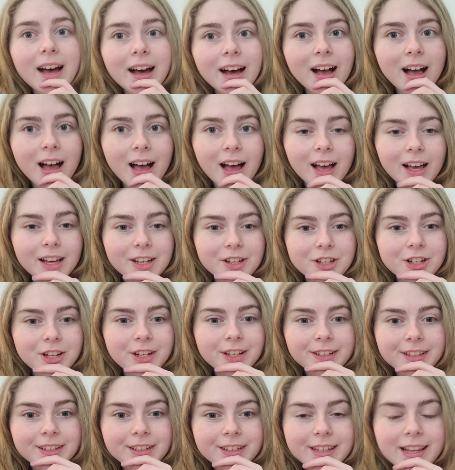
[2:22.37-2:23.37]
Uh,
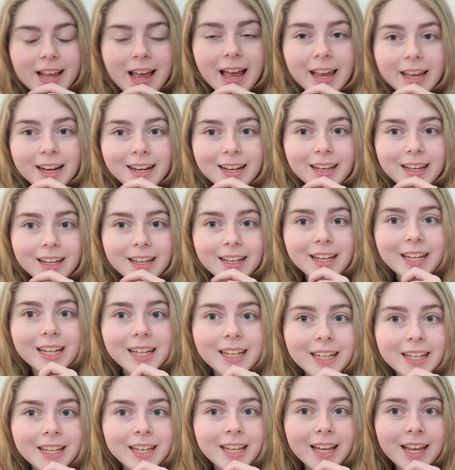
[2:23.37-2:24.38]
she decided
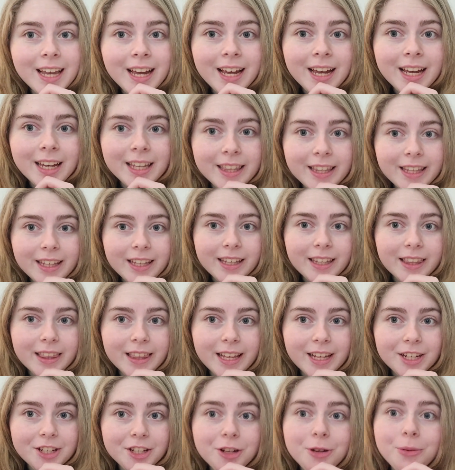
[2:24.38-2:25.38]

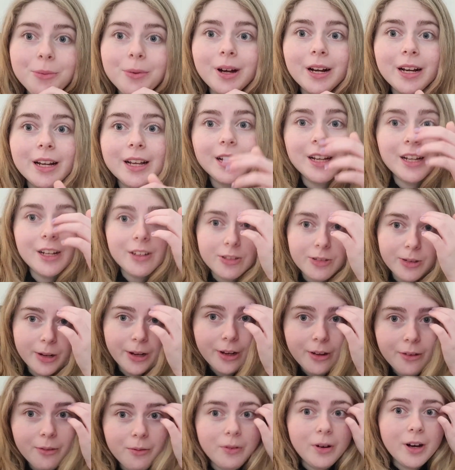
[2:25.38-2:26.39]
that she wanted a
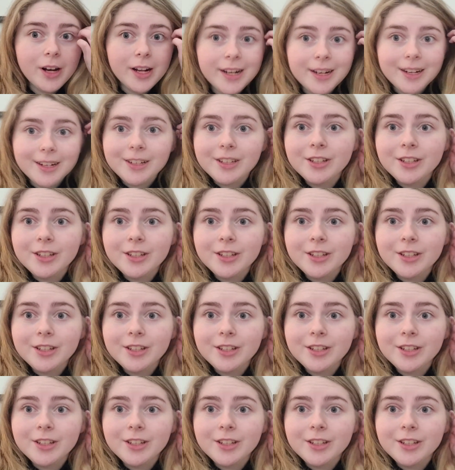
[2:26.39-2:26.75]
drink of water.